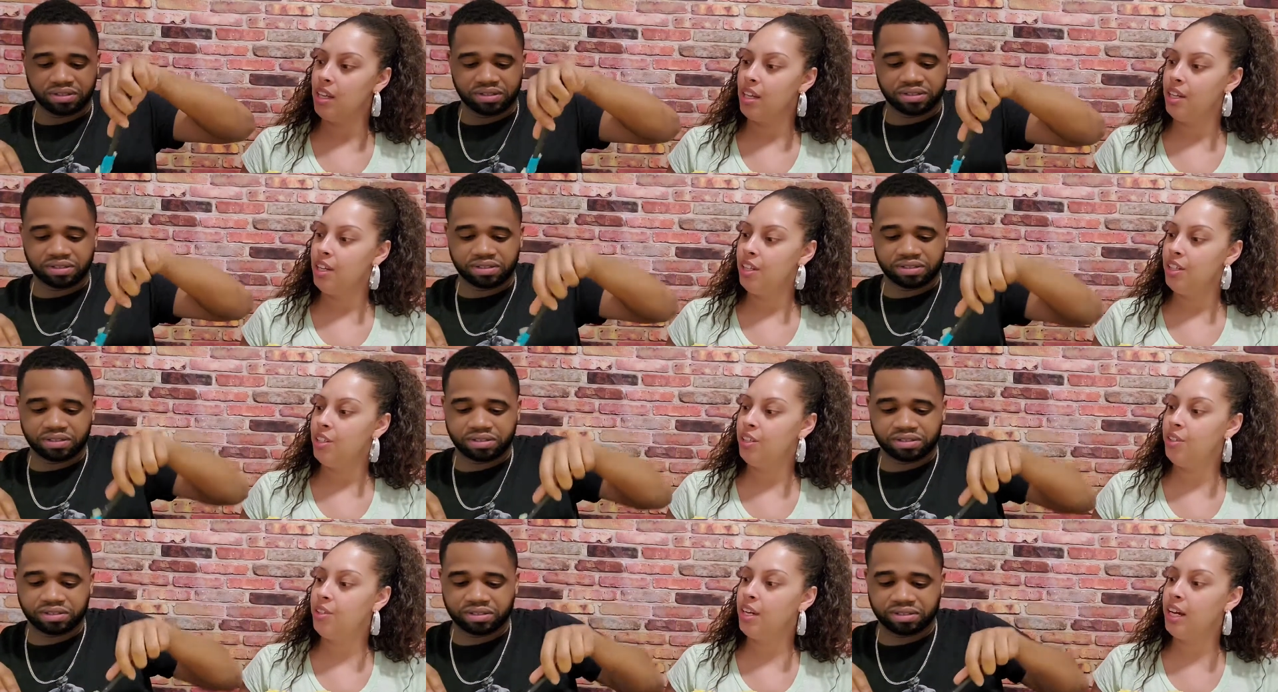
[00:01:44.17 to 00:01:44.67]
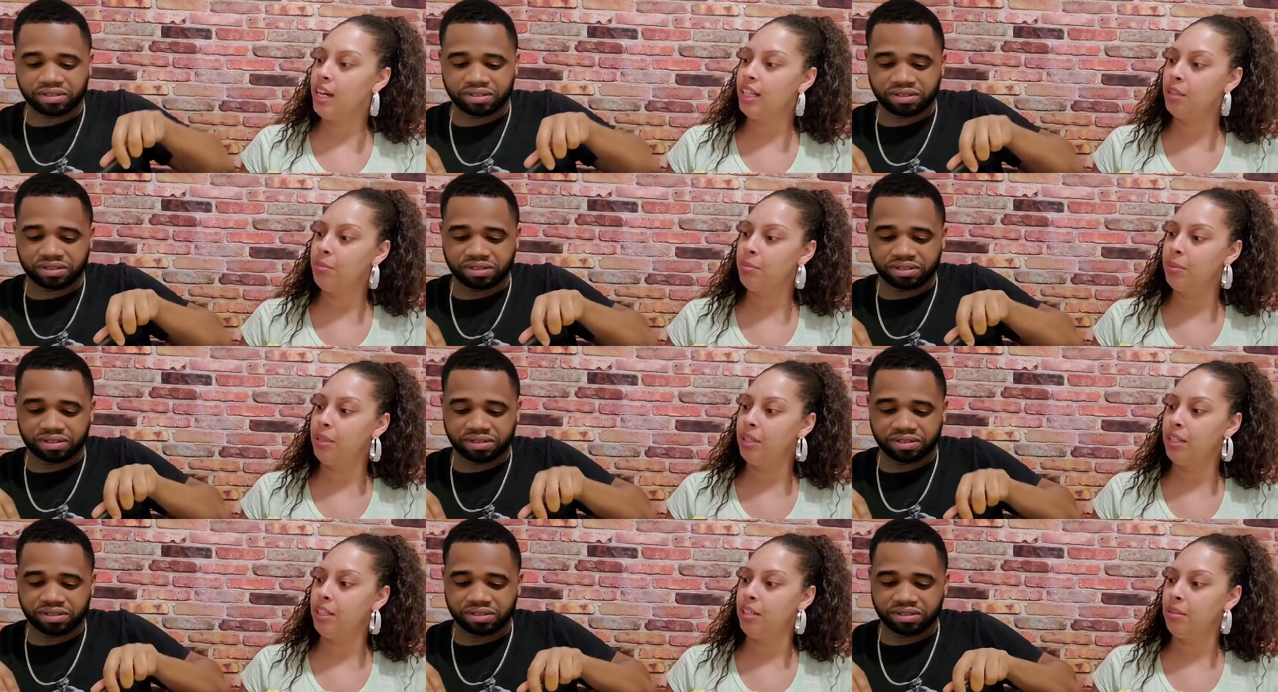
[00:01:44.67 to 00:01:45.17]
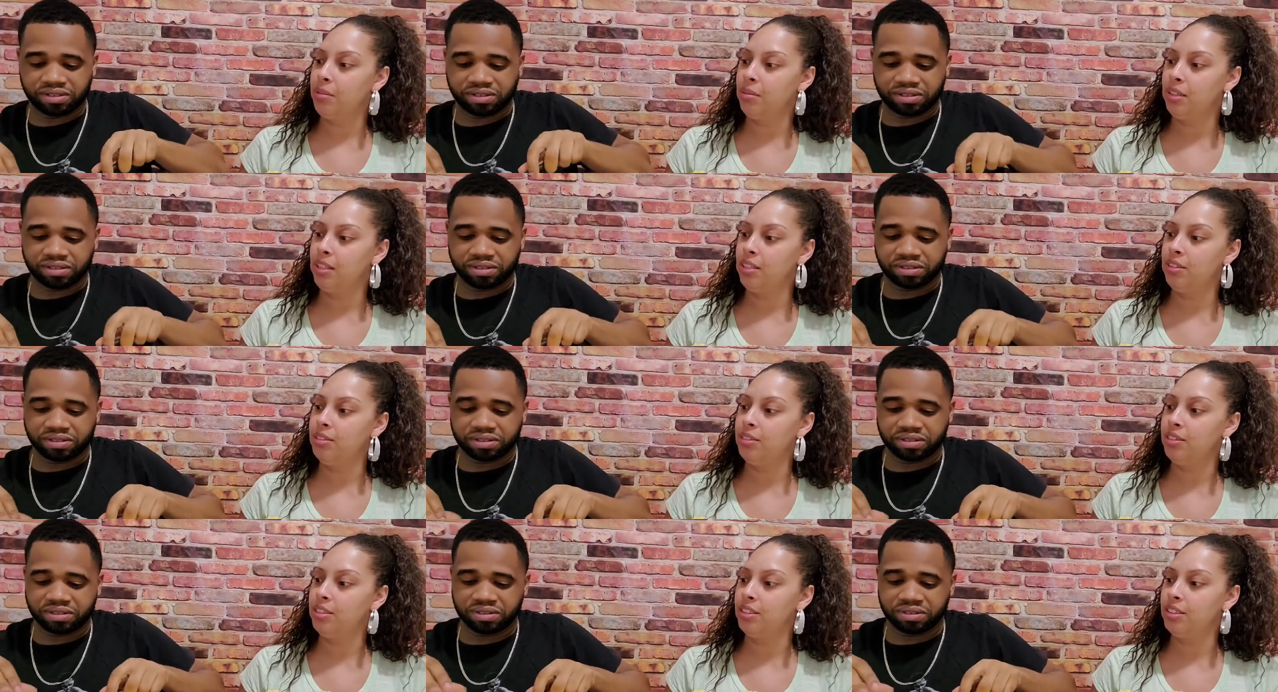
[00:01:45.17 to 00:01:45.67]
Speaker 1: You're gonna have to put it up
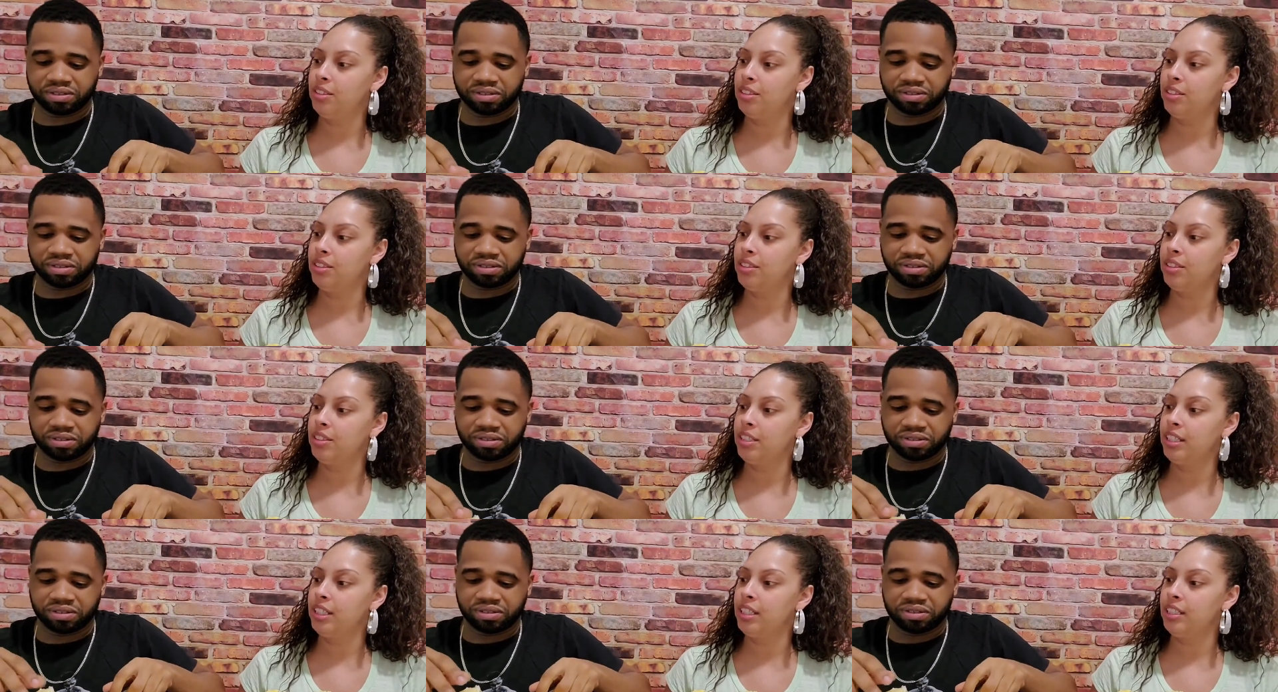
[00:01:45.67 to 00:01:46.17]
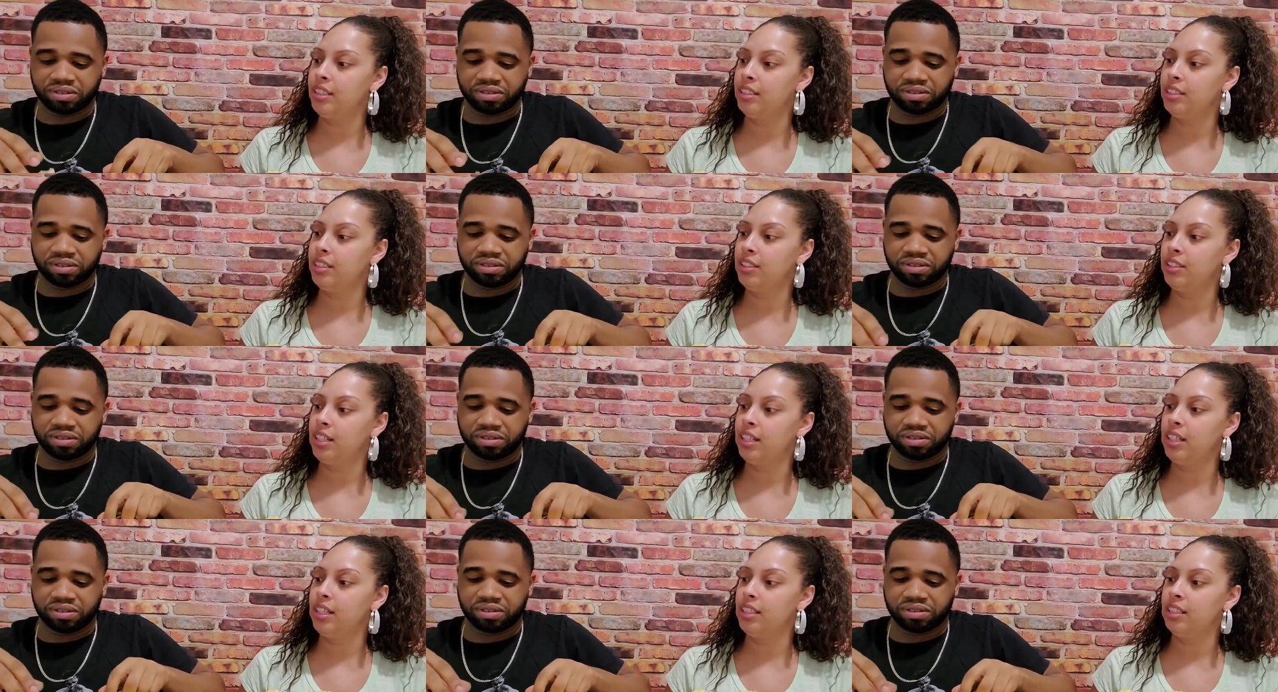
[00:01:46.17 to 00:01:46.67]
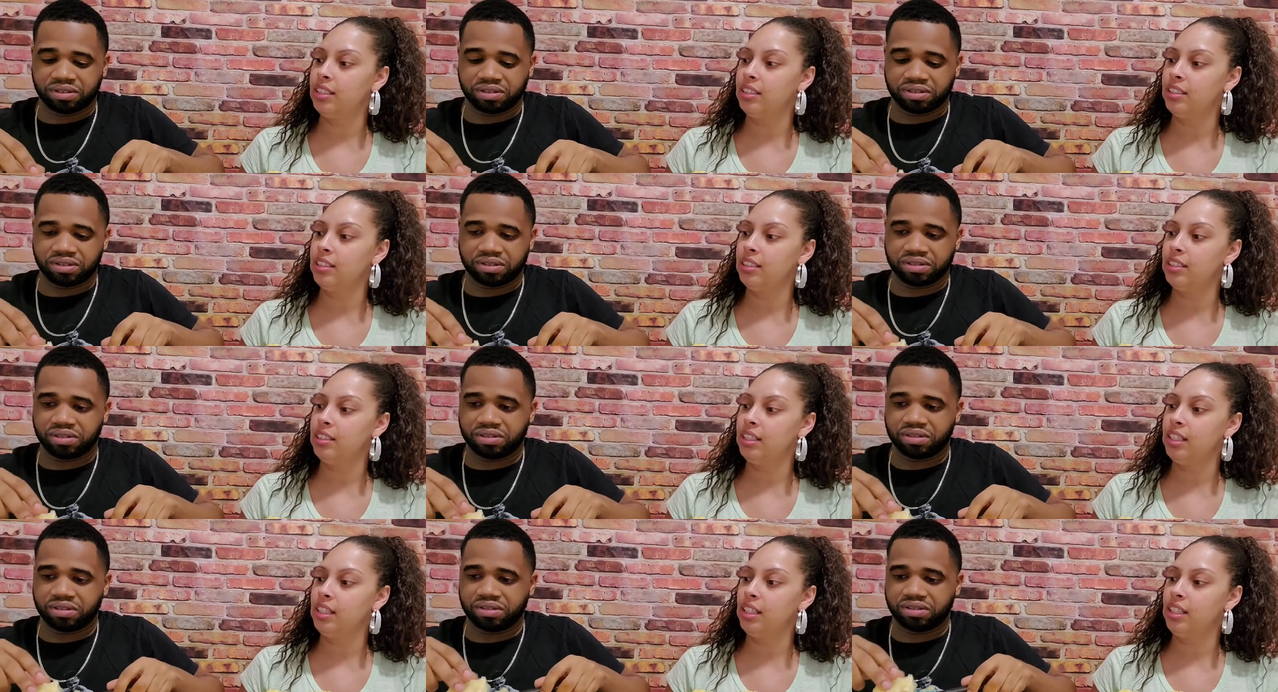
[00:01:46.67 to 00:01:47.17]
close to the screen so they can
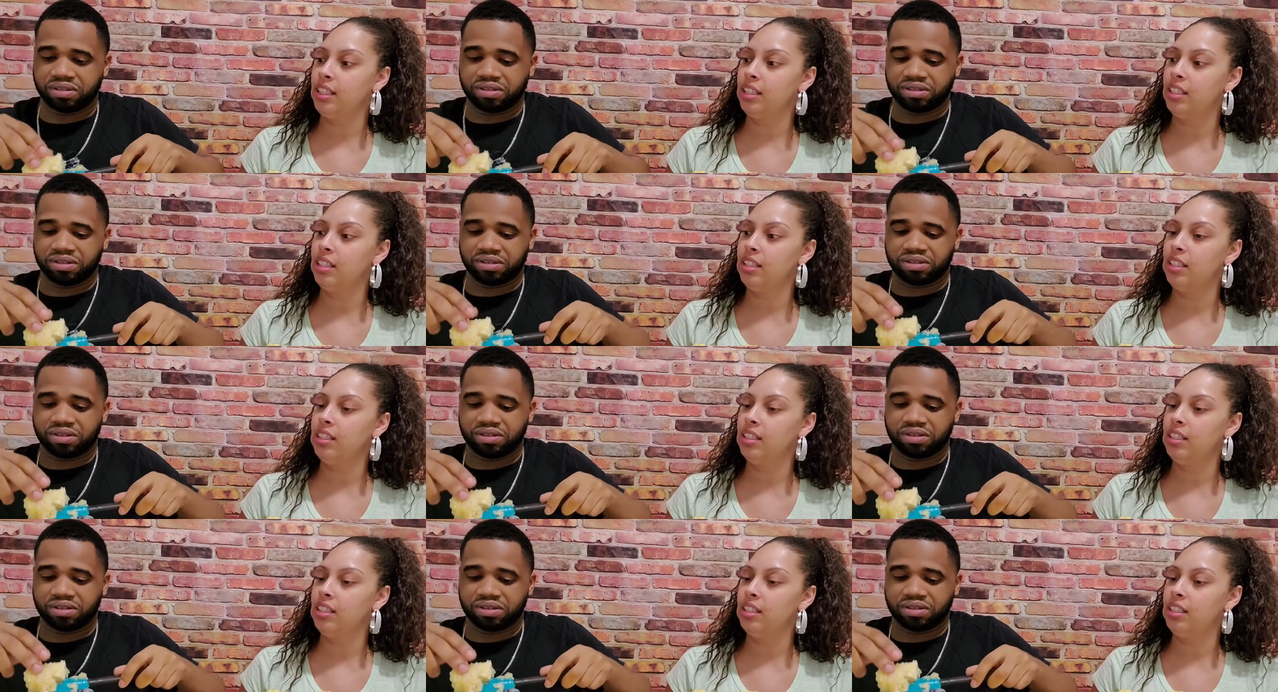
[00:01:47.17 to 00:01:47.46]
see.